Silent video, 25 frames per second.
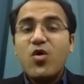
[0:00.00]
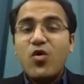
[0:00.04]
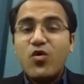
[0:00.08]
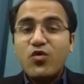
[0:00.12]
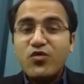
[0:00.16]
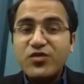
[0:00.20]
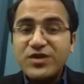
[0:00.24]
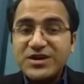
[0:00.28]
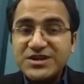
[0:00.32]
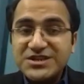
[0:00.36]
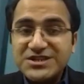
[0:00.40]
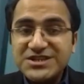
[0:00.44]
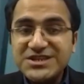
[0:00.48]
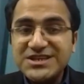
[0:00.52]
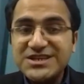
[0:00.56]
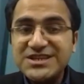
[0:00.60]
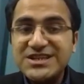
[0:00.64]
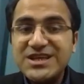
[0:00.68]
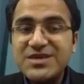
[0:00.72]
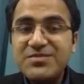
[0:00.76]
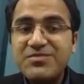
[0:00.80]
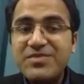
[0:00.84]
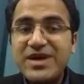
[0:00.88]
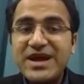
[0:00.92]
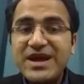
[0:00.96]
We treat
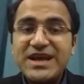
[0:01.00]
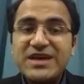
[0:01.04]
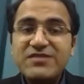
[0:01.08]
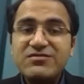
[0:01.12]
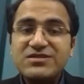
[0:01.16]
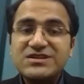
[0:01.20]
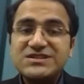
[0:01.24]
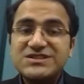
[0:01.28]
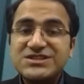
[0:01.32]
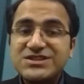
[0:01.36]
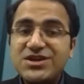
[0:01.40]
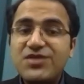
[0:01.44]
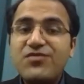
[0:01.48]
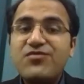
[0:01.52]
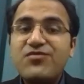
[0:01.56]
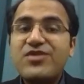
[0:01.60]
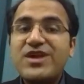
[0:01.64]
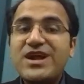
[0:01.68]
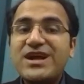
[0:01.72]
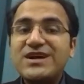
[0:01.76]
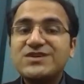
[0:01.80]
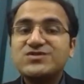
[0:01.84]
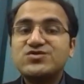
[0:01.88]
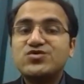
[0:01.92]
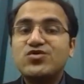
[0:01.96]
them by giving
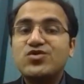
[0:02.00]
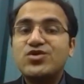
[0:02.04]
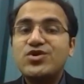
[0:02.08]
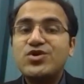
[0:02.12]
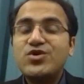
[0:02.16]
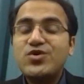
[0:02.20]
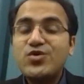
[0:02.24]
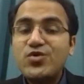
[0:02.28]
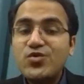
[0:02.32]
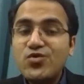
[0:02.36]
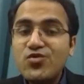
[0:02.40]
ceftriaxone